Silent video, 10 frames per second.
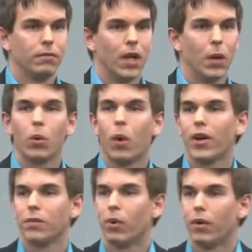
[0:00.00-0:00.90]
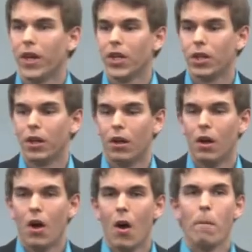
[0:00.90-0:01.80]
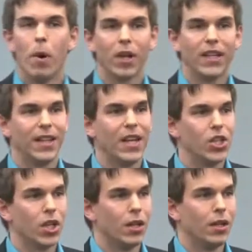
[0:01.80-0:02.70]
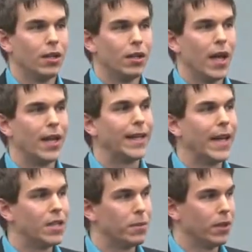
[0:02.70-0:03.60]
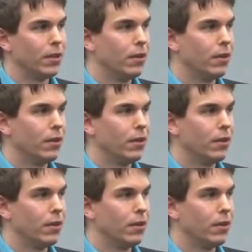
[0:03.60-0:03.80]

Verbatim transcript: It requires motivation, mobilization, and engagement.